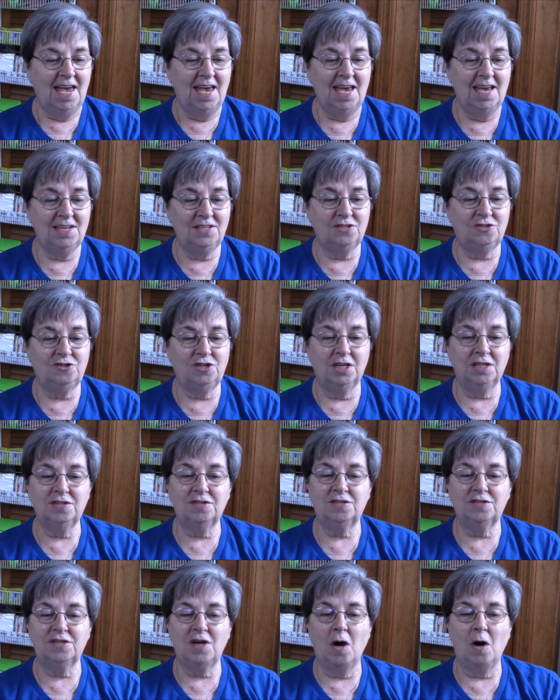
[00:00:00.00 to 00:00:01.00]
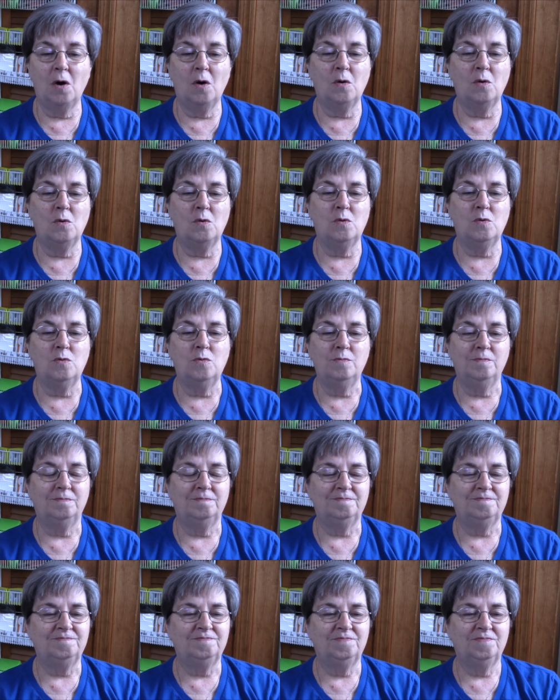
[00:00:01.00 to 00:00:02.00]
he's just so
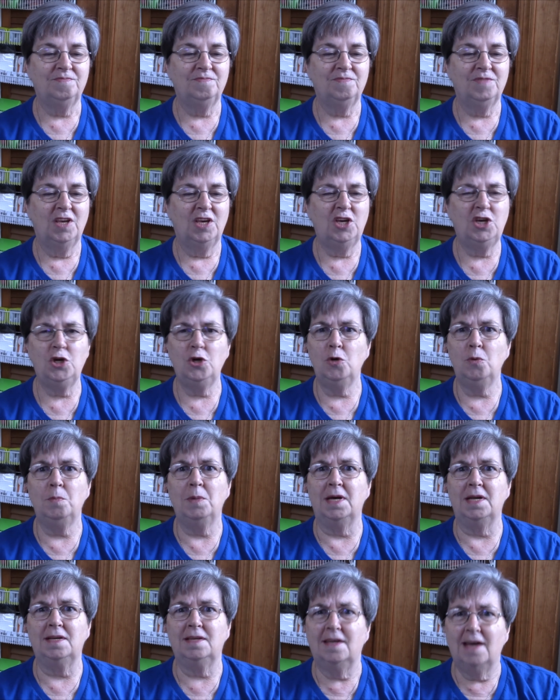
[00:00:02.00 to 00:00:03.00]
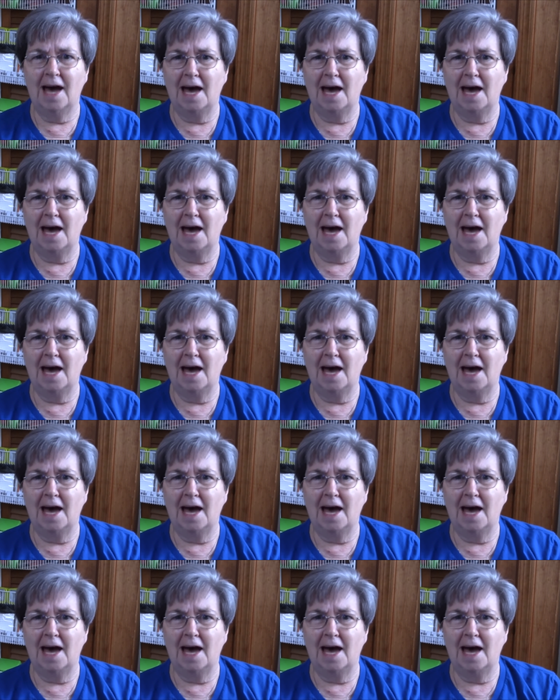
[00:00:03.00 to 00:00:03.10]
human.